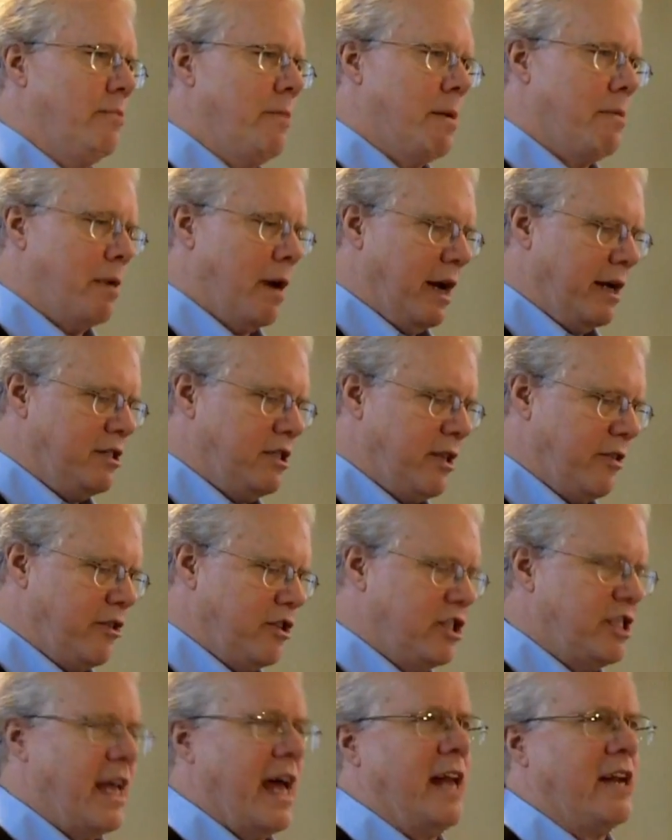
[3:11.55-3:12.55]
Remember I said the
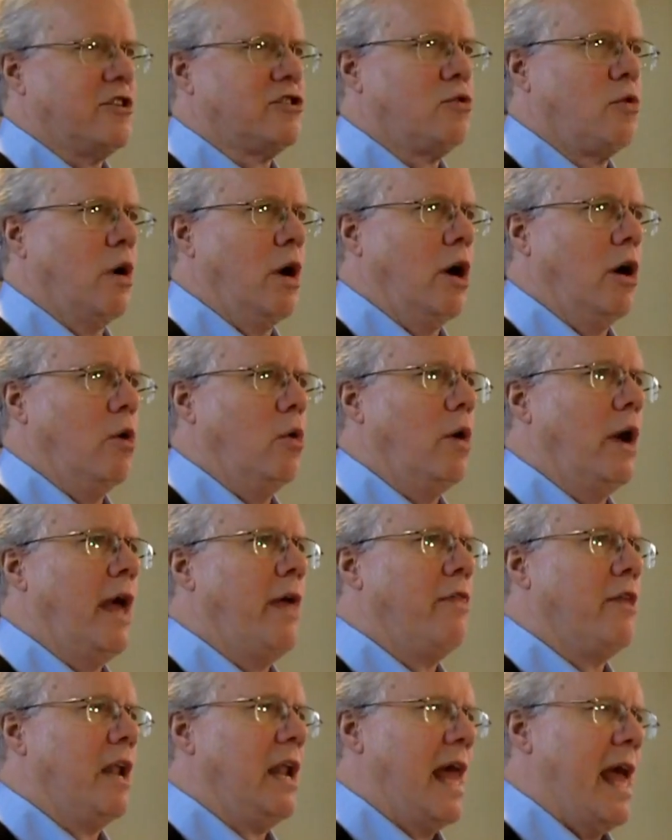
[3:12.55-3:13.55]
status quo
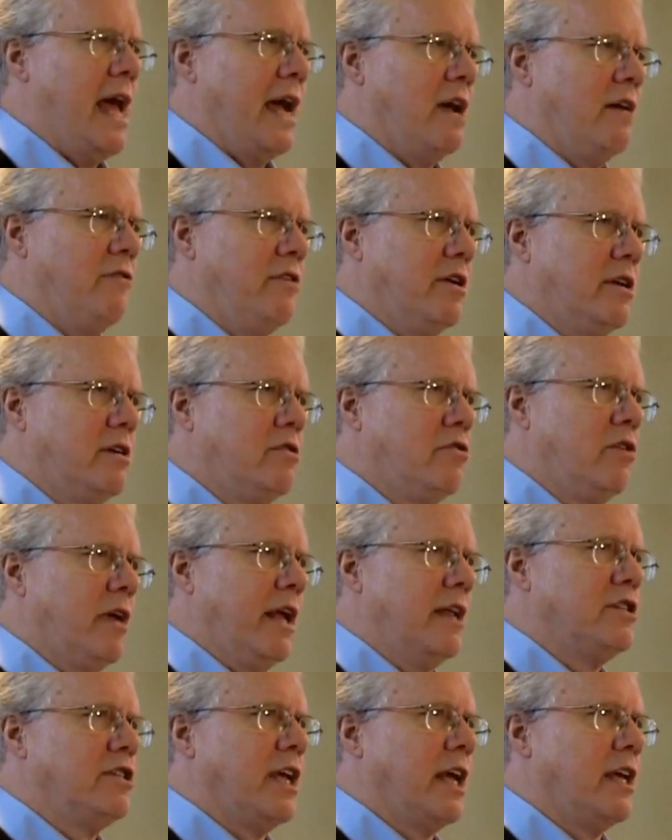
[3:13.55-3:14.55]
and the lack of it
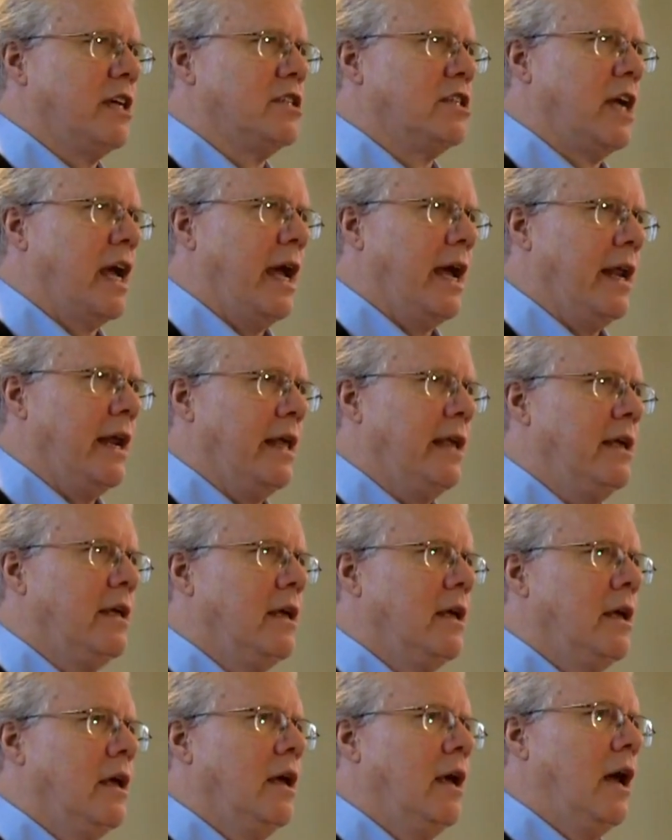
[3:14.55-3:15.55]
creates anxiety,
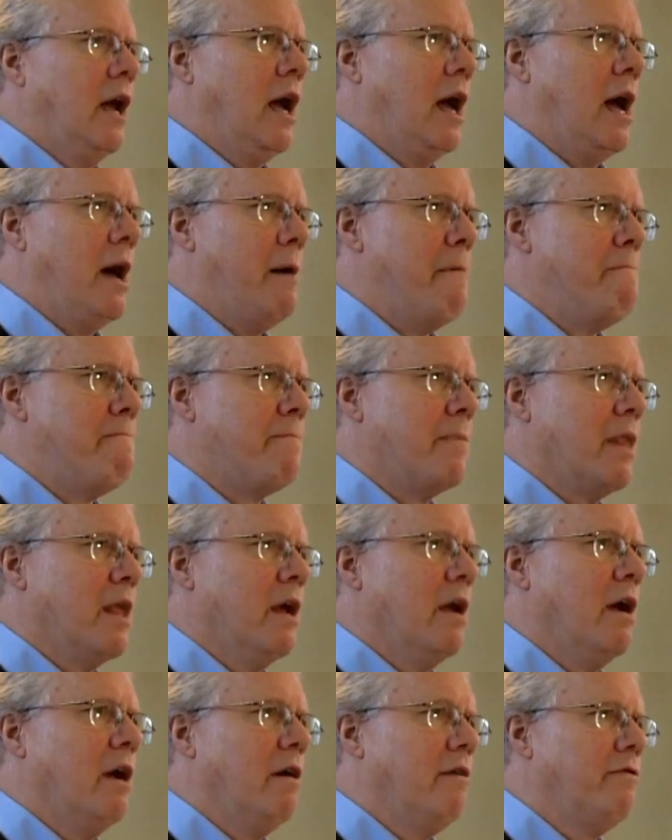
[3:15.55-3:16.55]

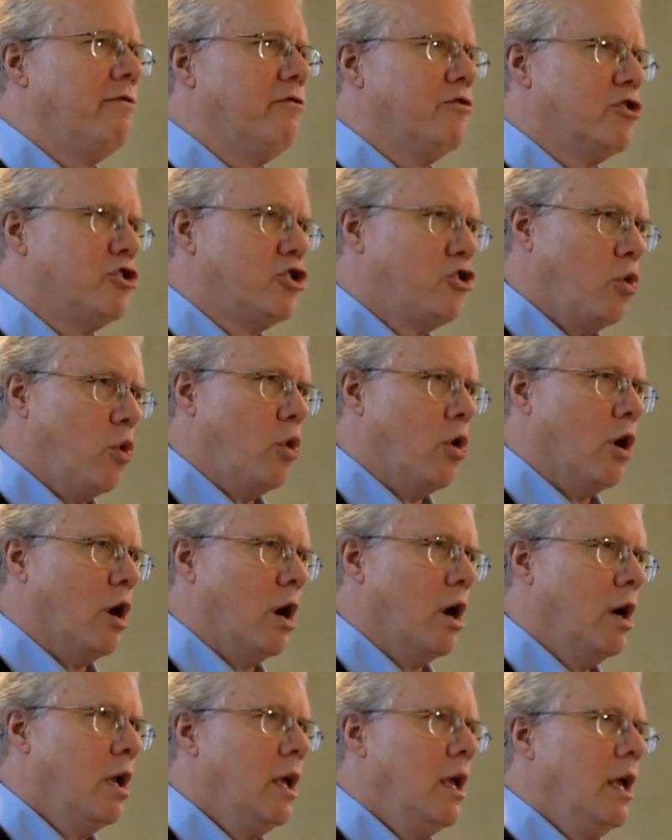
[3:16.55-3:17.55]
for
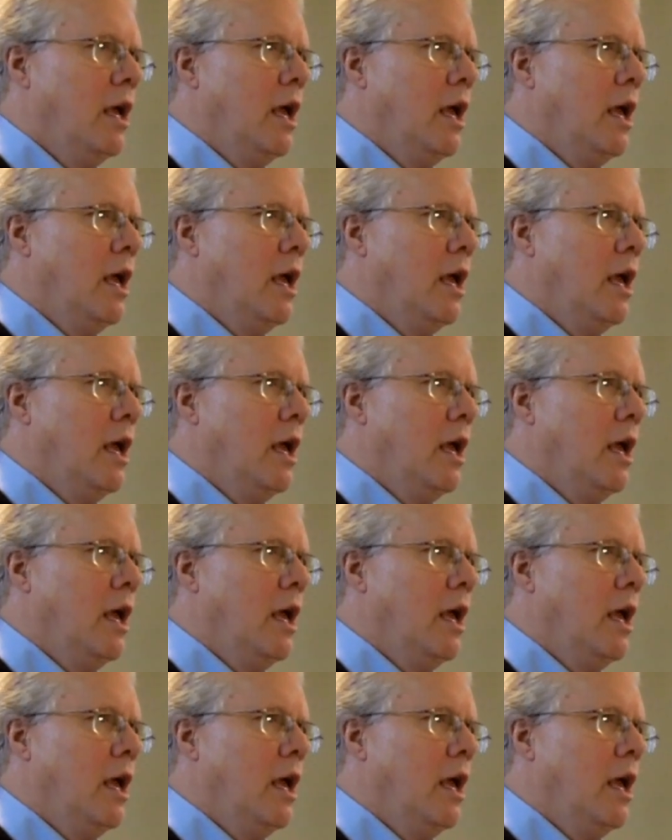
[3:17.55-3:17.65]
sure.